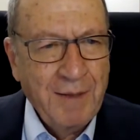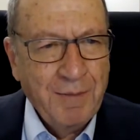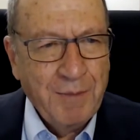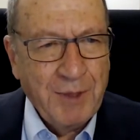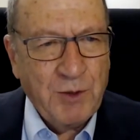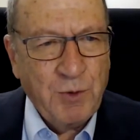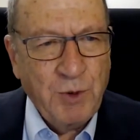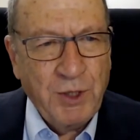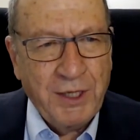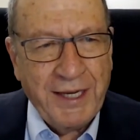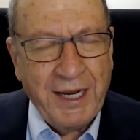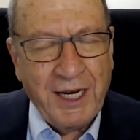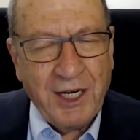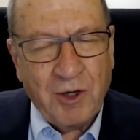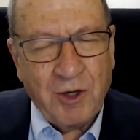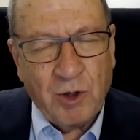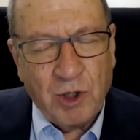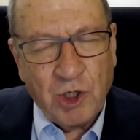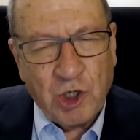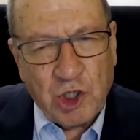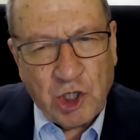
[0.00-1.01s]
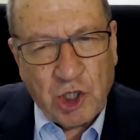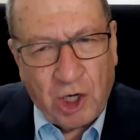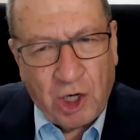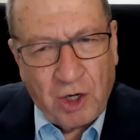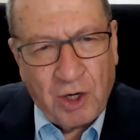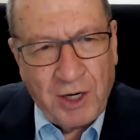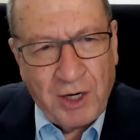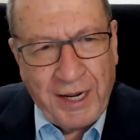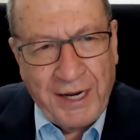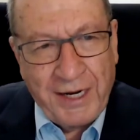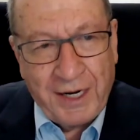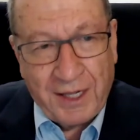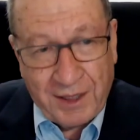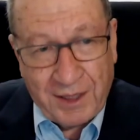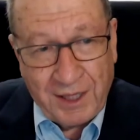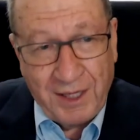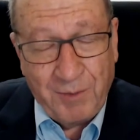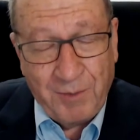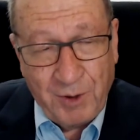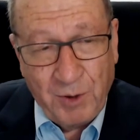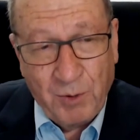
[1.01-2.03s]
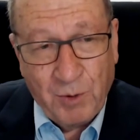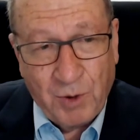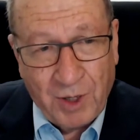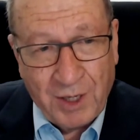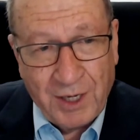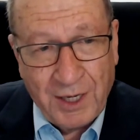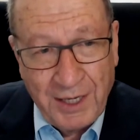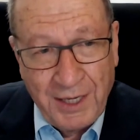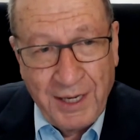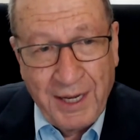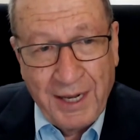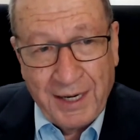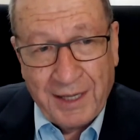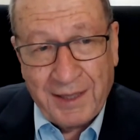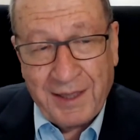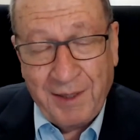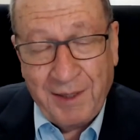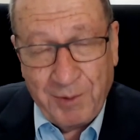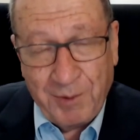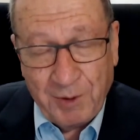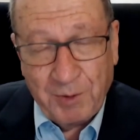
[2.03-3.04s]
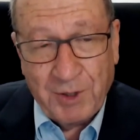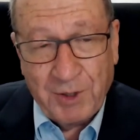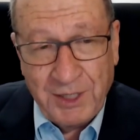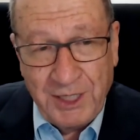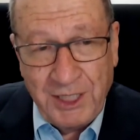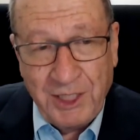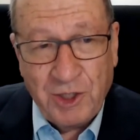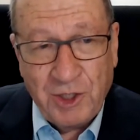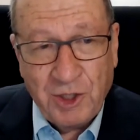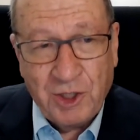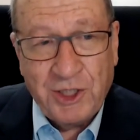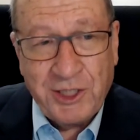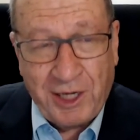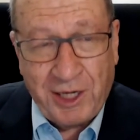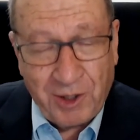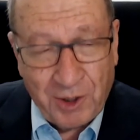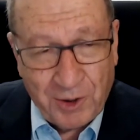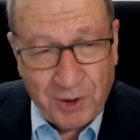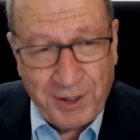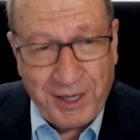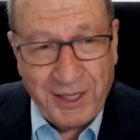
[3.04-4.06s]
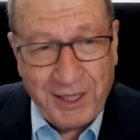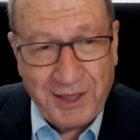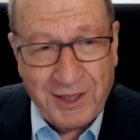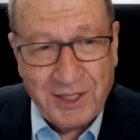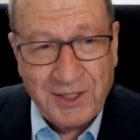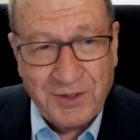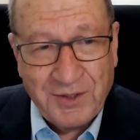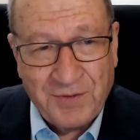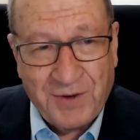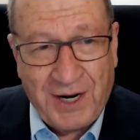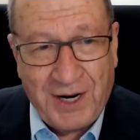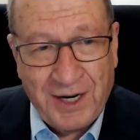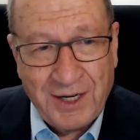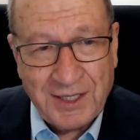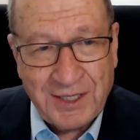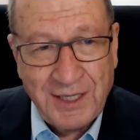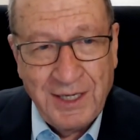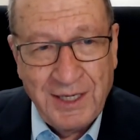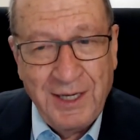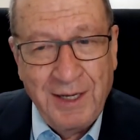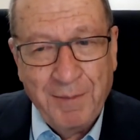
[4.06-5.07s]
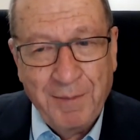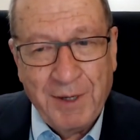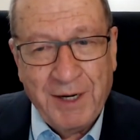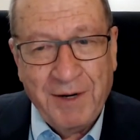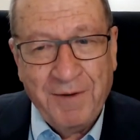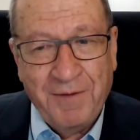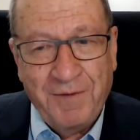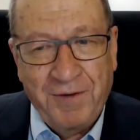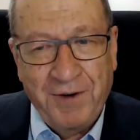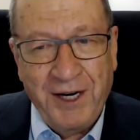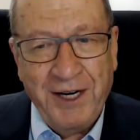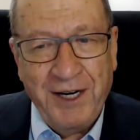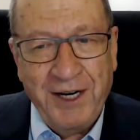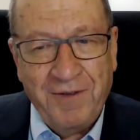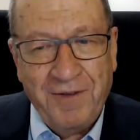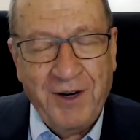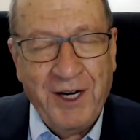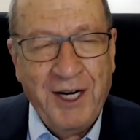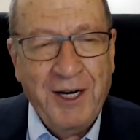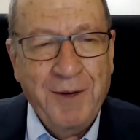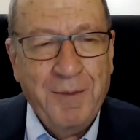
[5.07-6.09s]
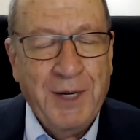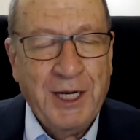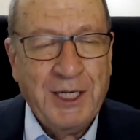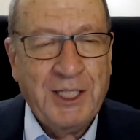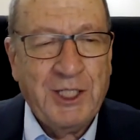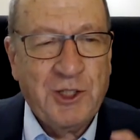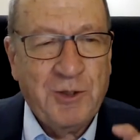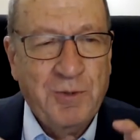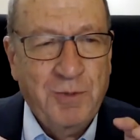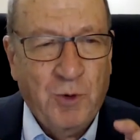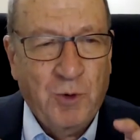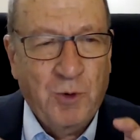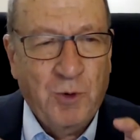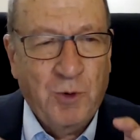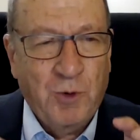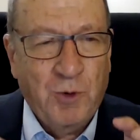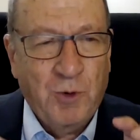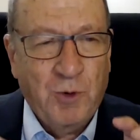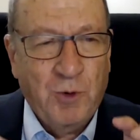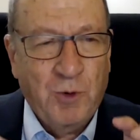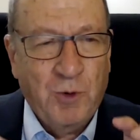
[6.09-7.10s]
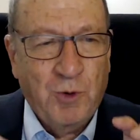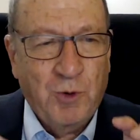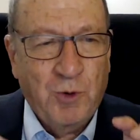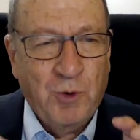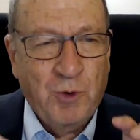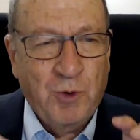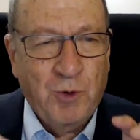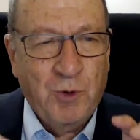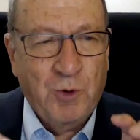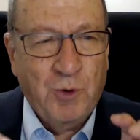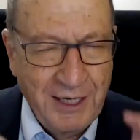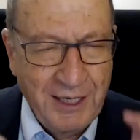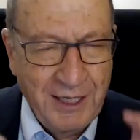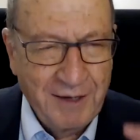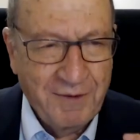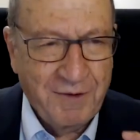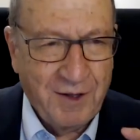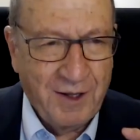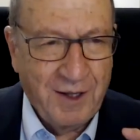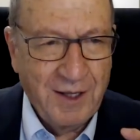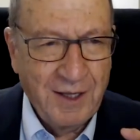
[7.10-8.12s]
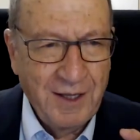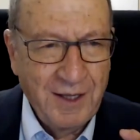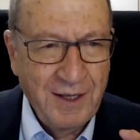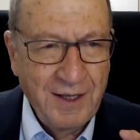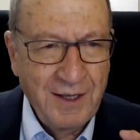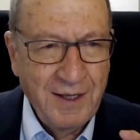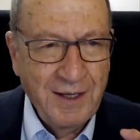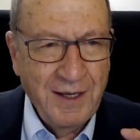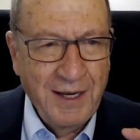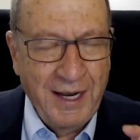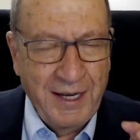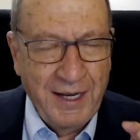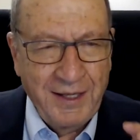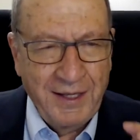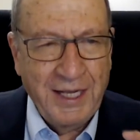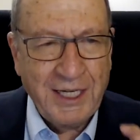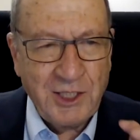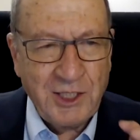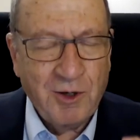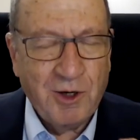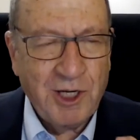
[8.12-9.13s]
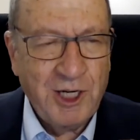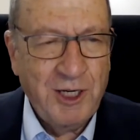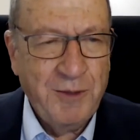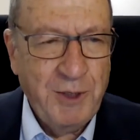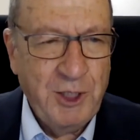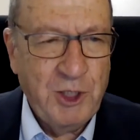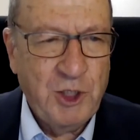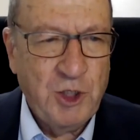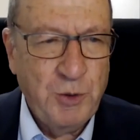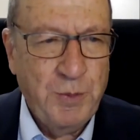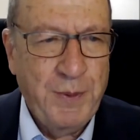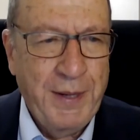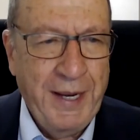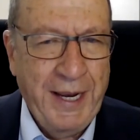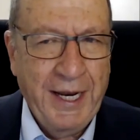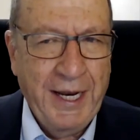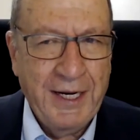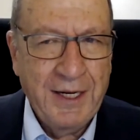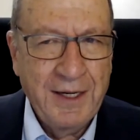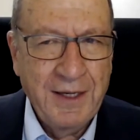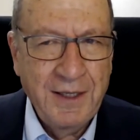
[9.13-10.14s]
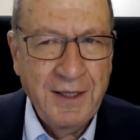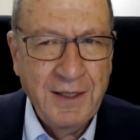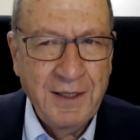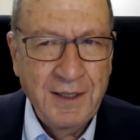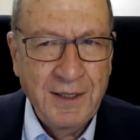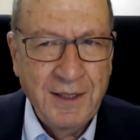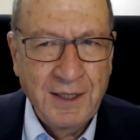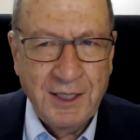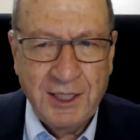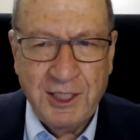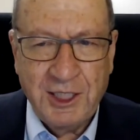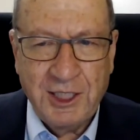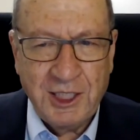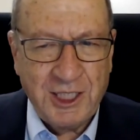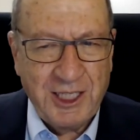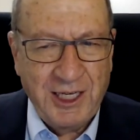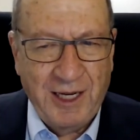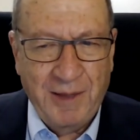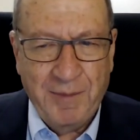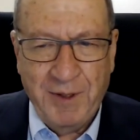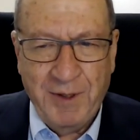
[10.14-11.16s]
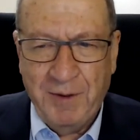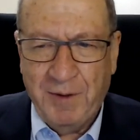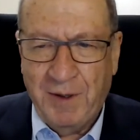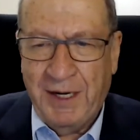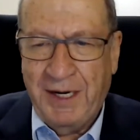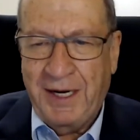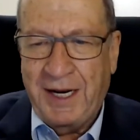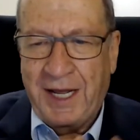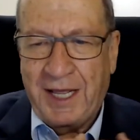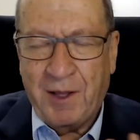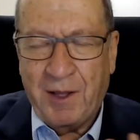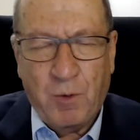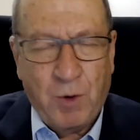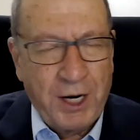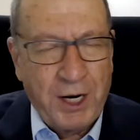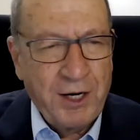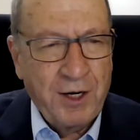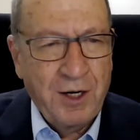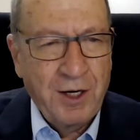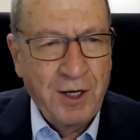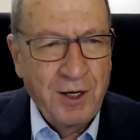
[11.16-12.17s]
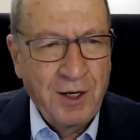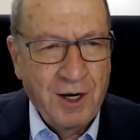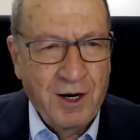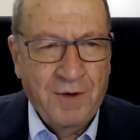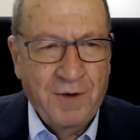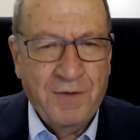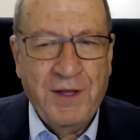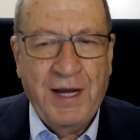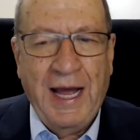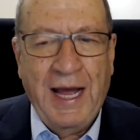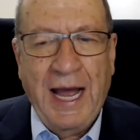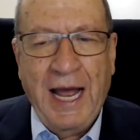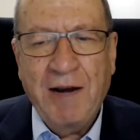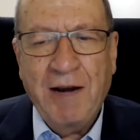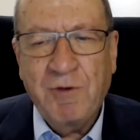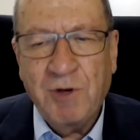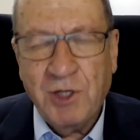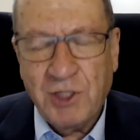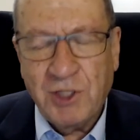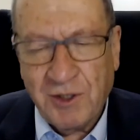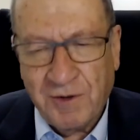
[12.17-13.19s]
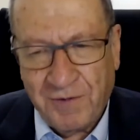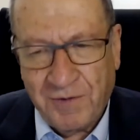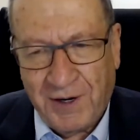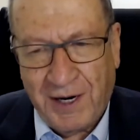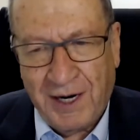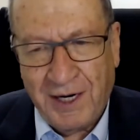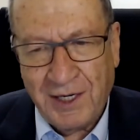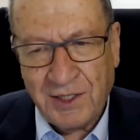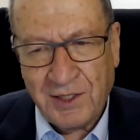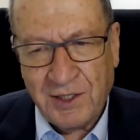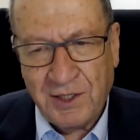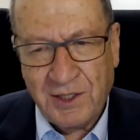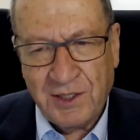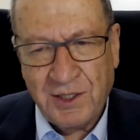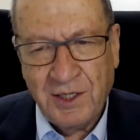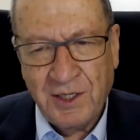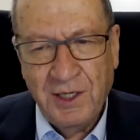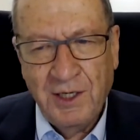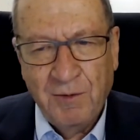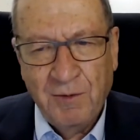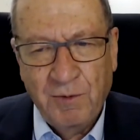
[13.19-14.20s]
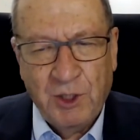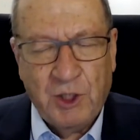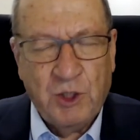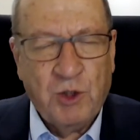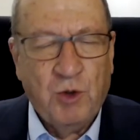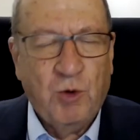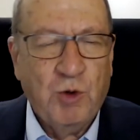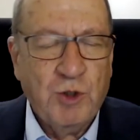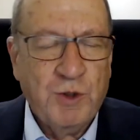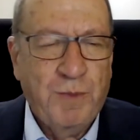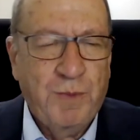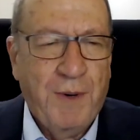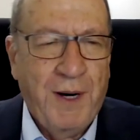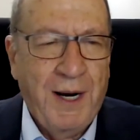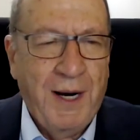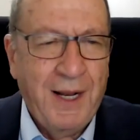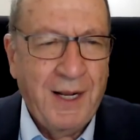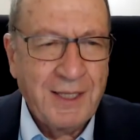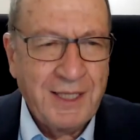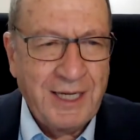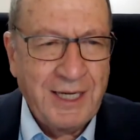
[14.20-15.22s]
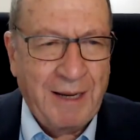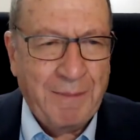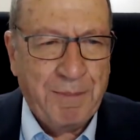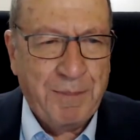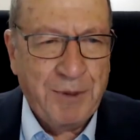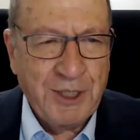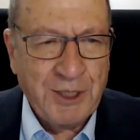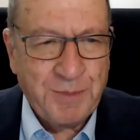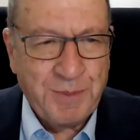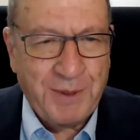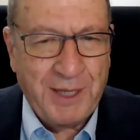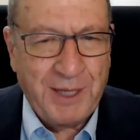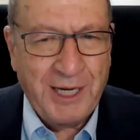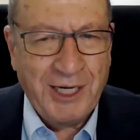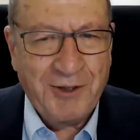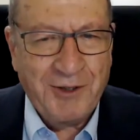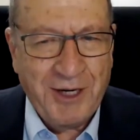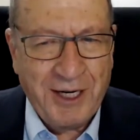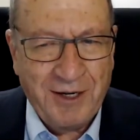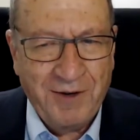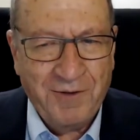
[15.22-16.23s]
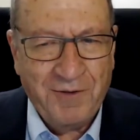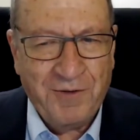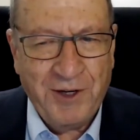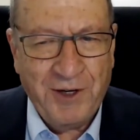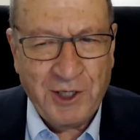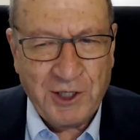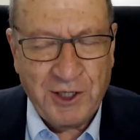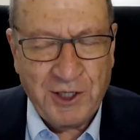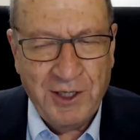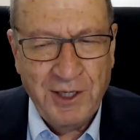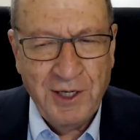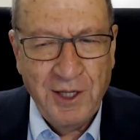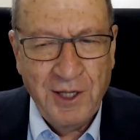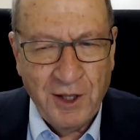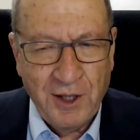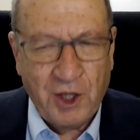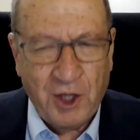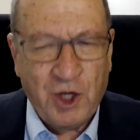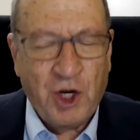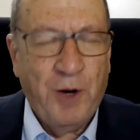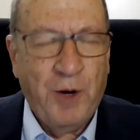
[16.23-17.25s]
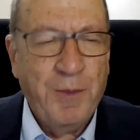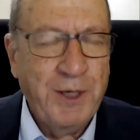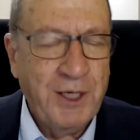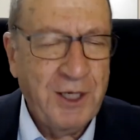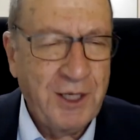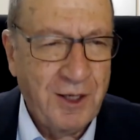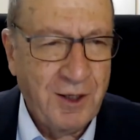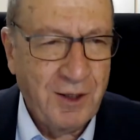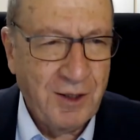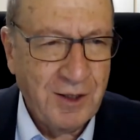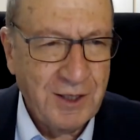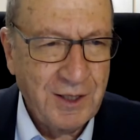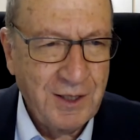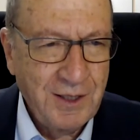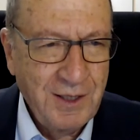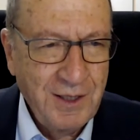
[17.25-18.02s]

But we can control, and I think we will, and I think we will need to tolerate this virus, but at a very, very much more trivial level. And that's not going to be too bad. It's just going to be another one of the hundreds of viruses which cause mild upper respiratory tract infection, the common cold.